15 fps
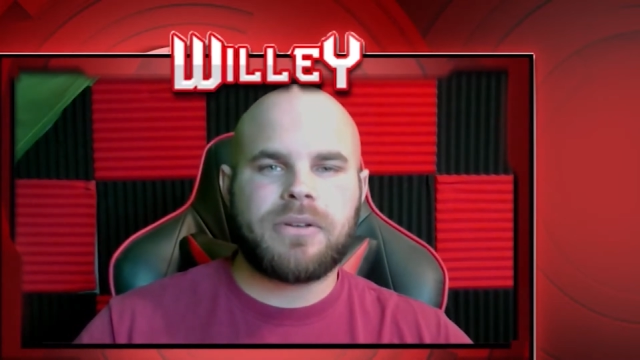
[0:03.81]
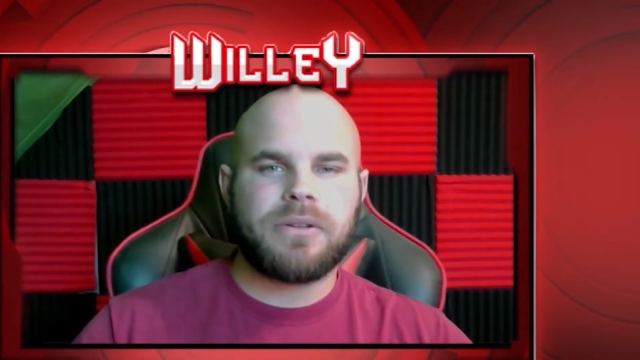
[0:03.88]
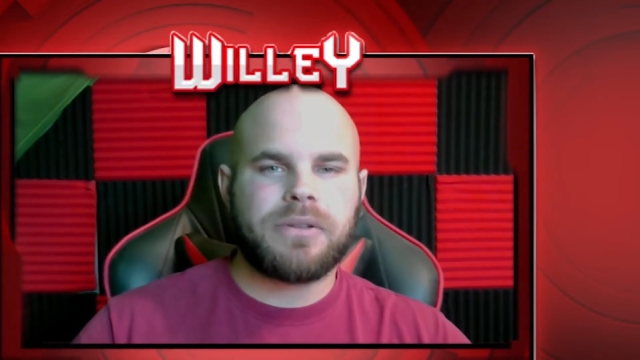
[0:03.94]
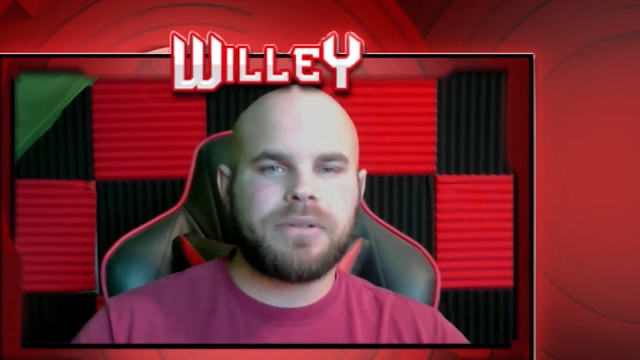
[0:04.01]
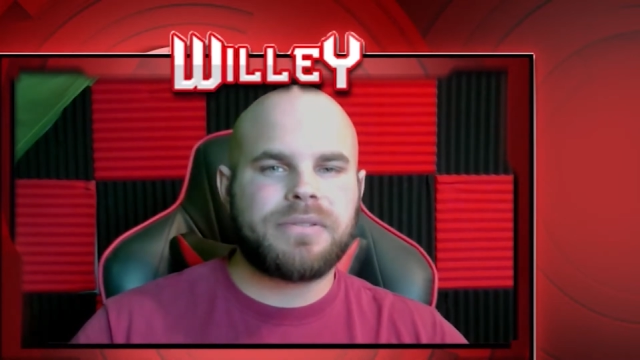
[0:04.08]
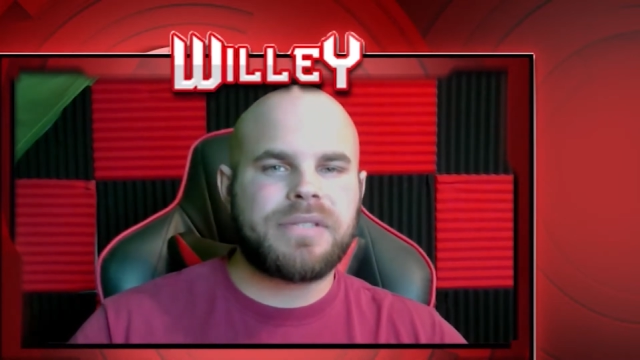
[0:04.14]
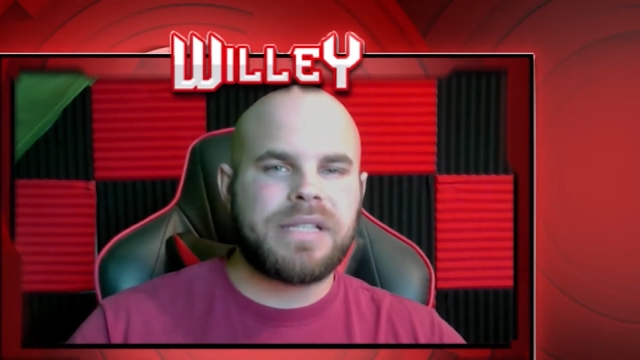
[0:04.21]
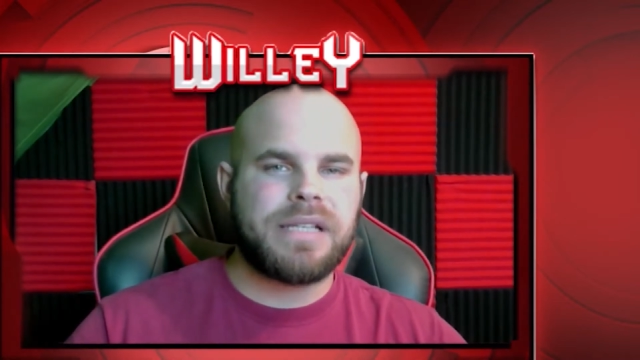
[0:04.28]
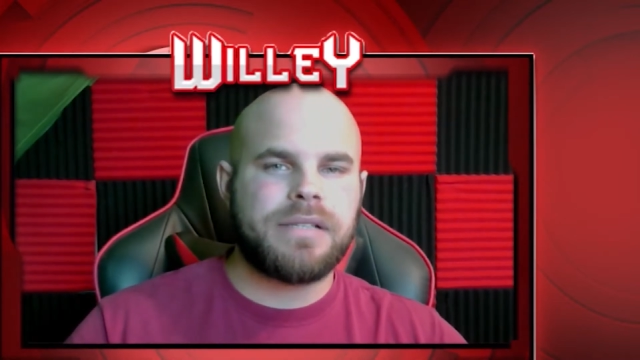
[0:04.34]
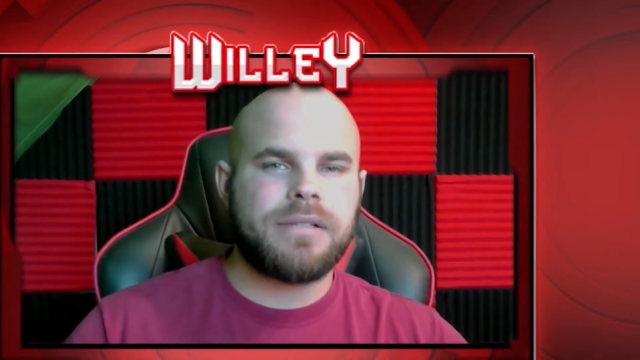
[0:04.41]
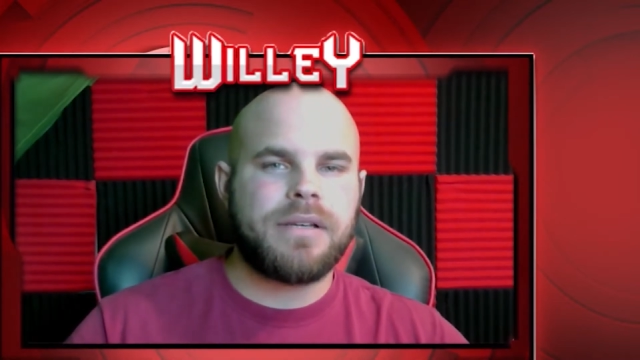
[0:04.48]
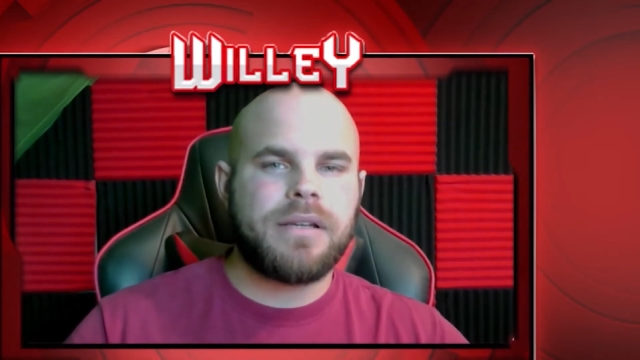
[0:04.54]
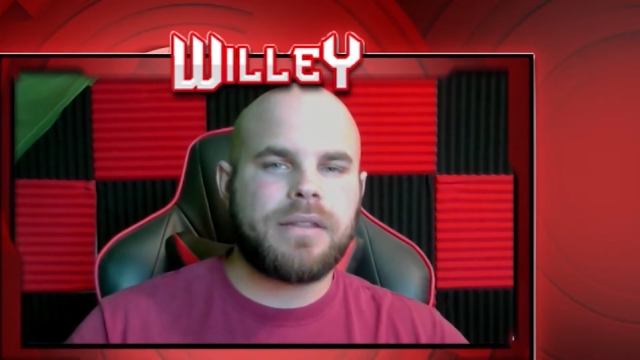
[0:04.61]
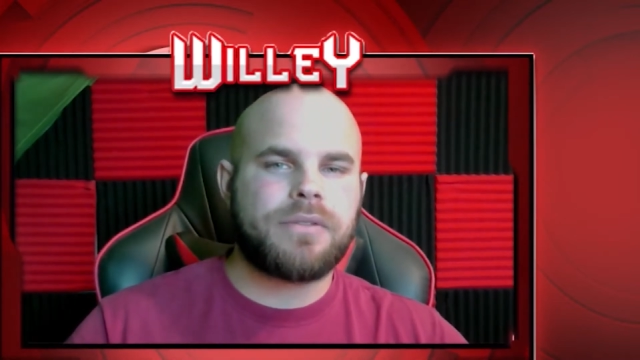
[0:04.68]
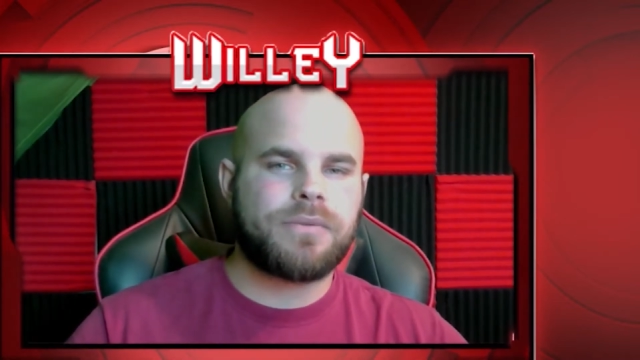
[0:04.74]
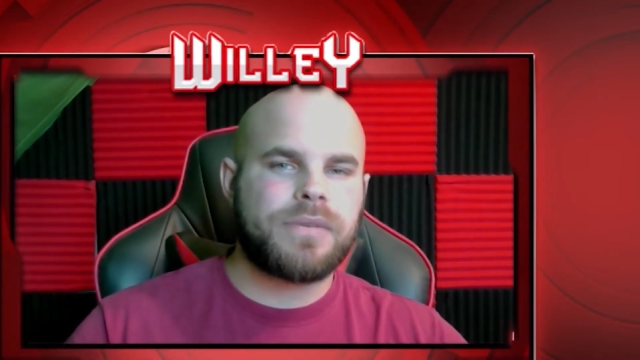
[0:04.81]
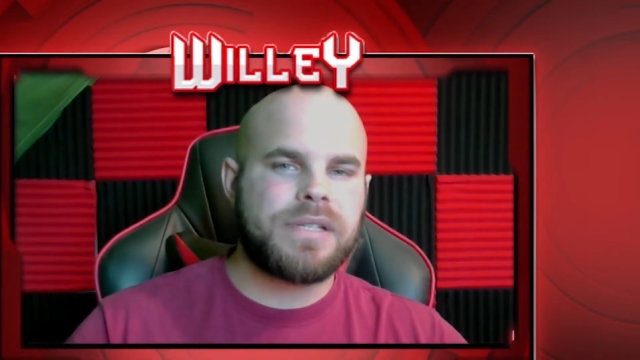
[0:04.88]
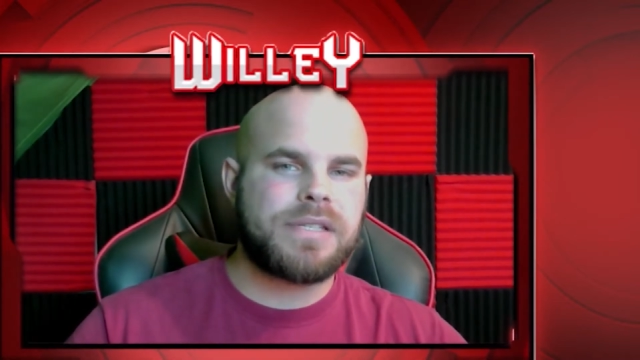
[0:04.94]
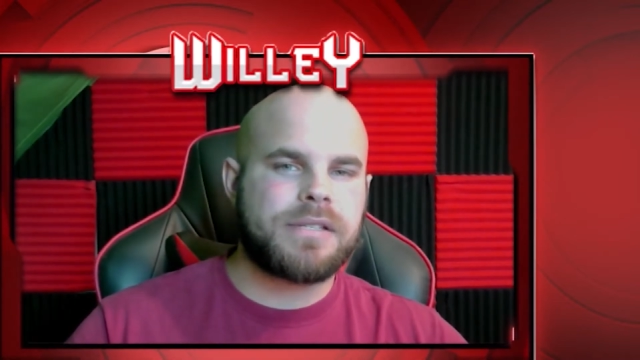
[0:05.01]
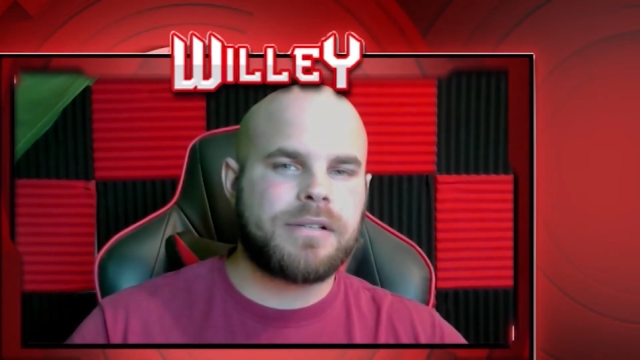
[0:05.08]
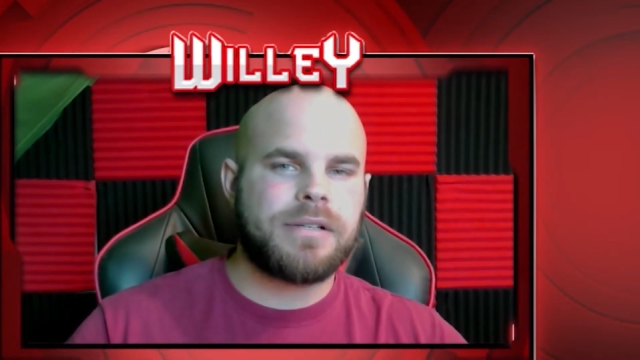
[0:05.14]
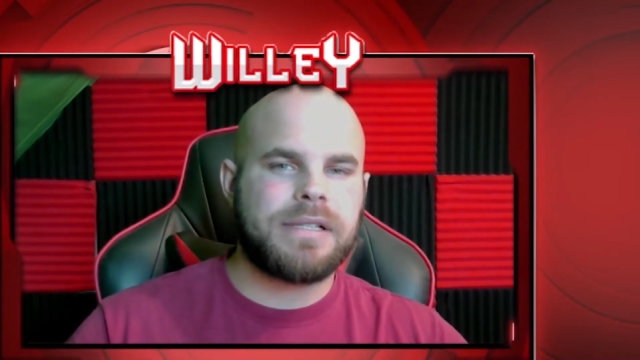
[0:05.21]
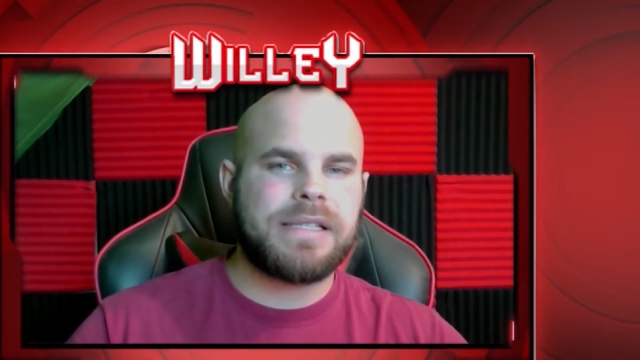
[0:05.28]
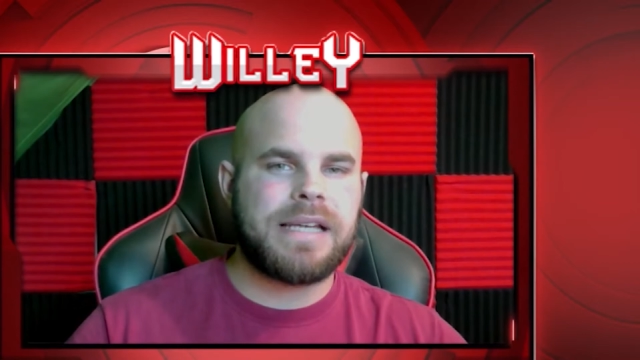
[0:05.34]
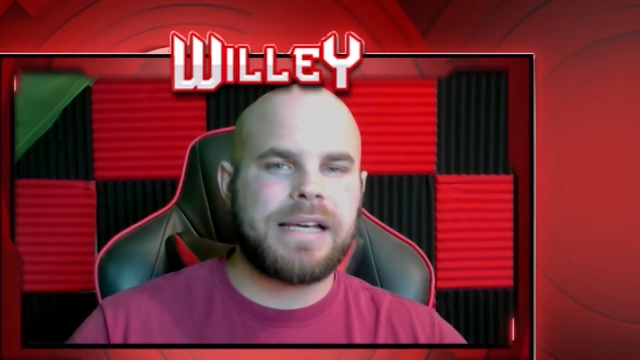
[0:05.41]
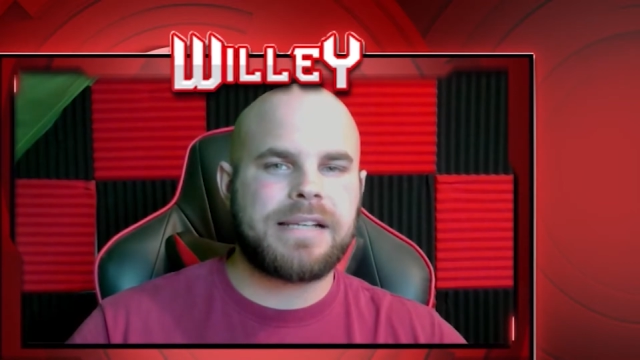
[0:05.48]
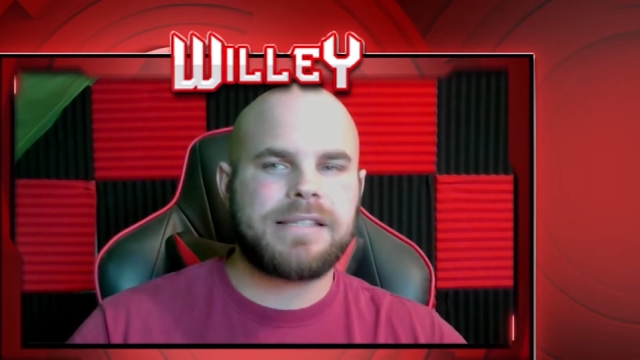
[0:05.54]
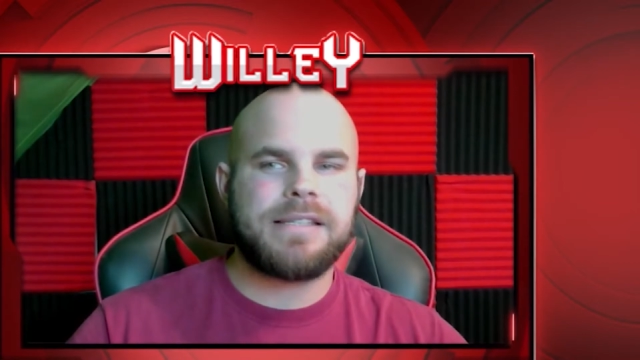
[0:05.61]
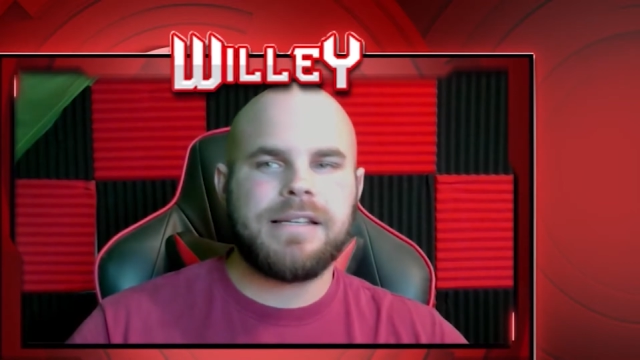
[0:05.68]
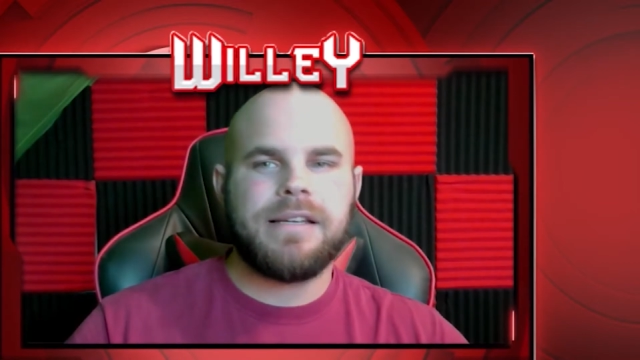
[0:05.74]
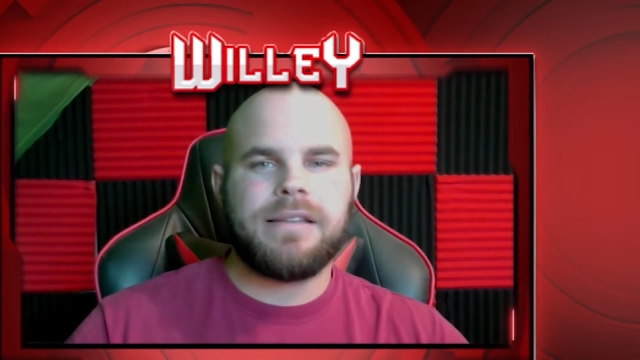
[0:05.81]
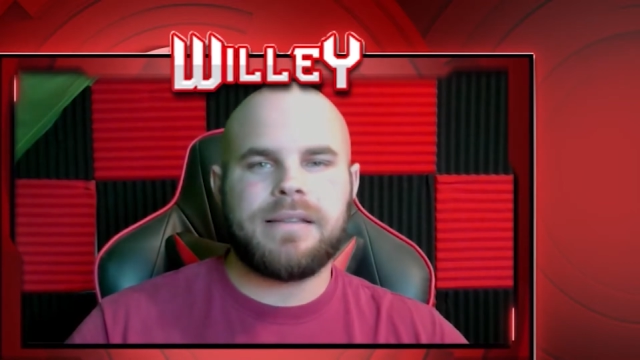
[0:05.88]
Hall 13 3-star attacks